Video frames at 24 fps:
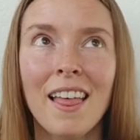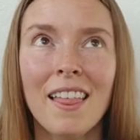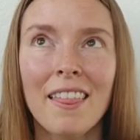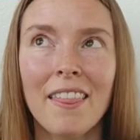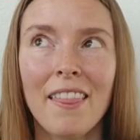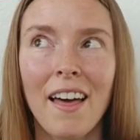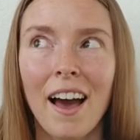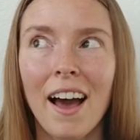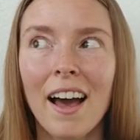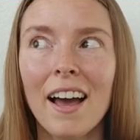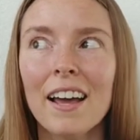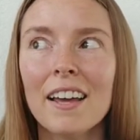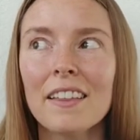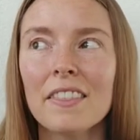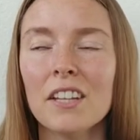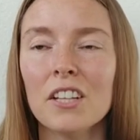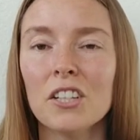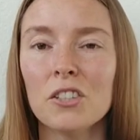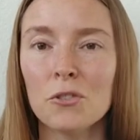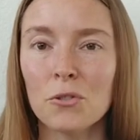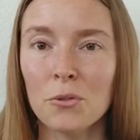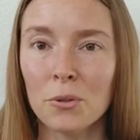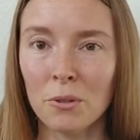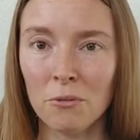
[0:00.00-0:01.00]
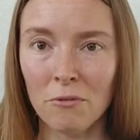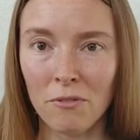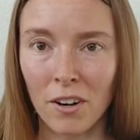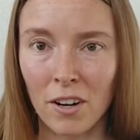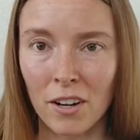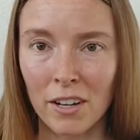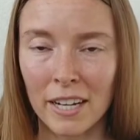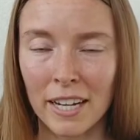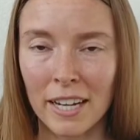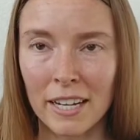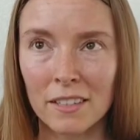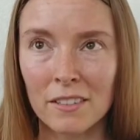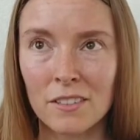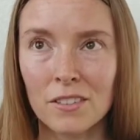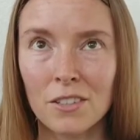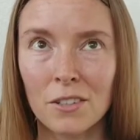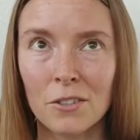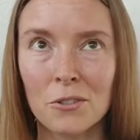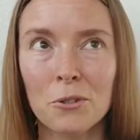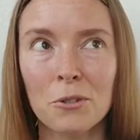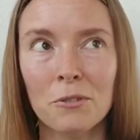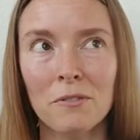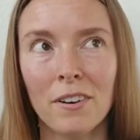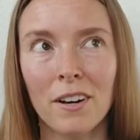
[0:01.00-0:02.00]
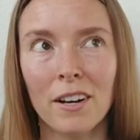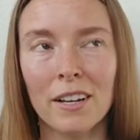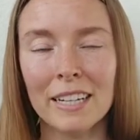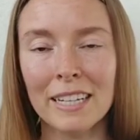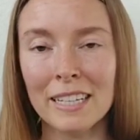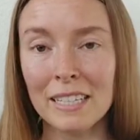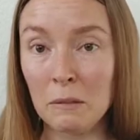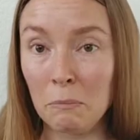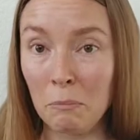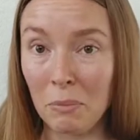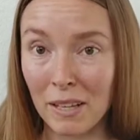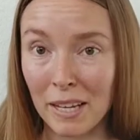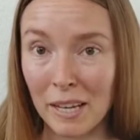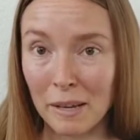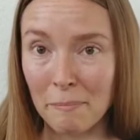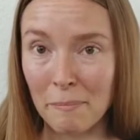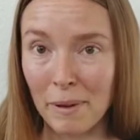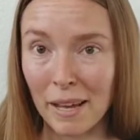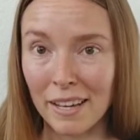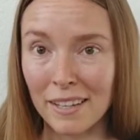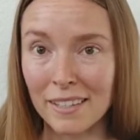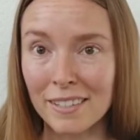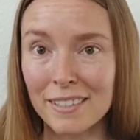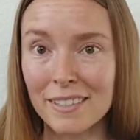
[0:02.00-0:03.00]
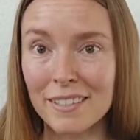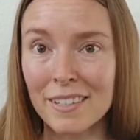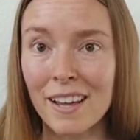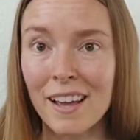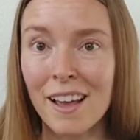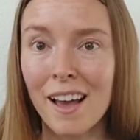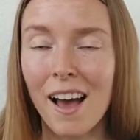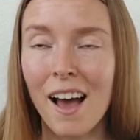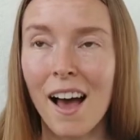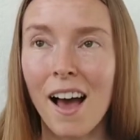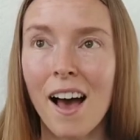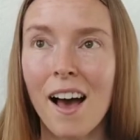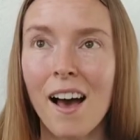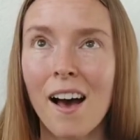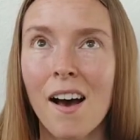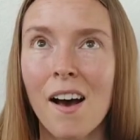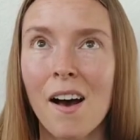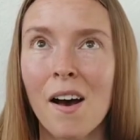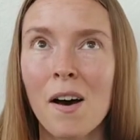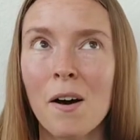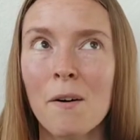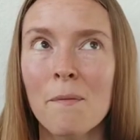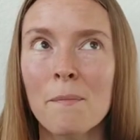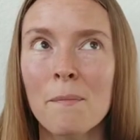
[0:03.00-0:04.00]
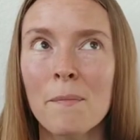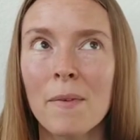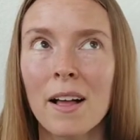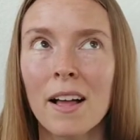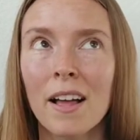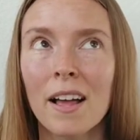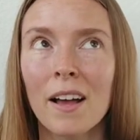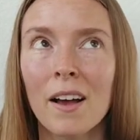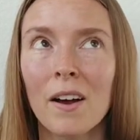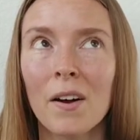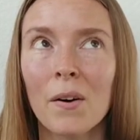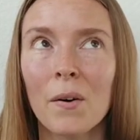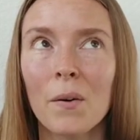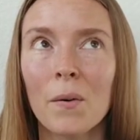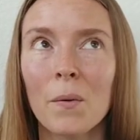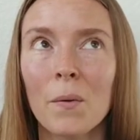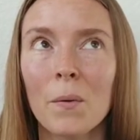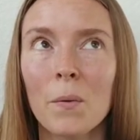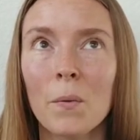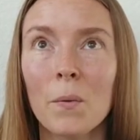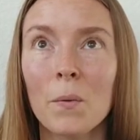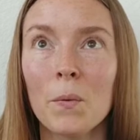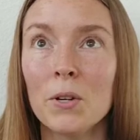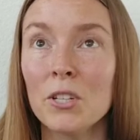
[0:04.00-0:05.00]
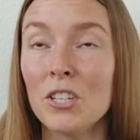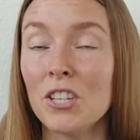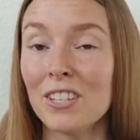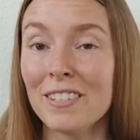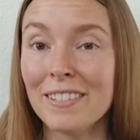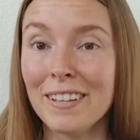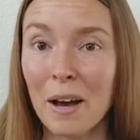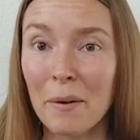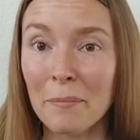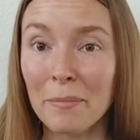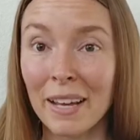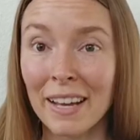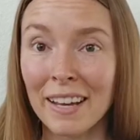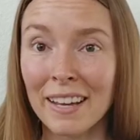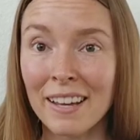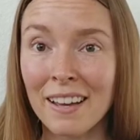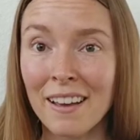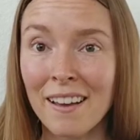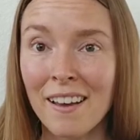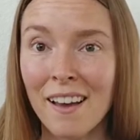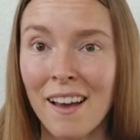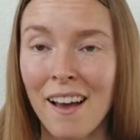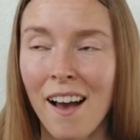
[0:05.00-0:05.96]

That and then Truvani. So Truvani is plant based, um, which is yummy.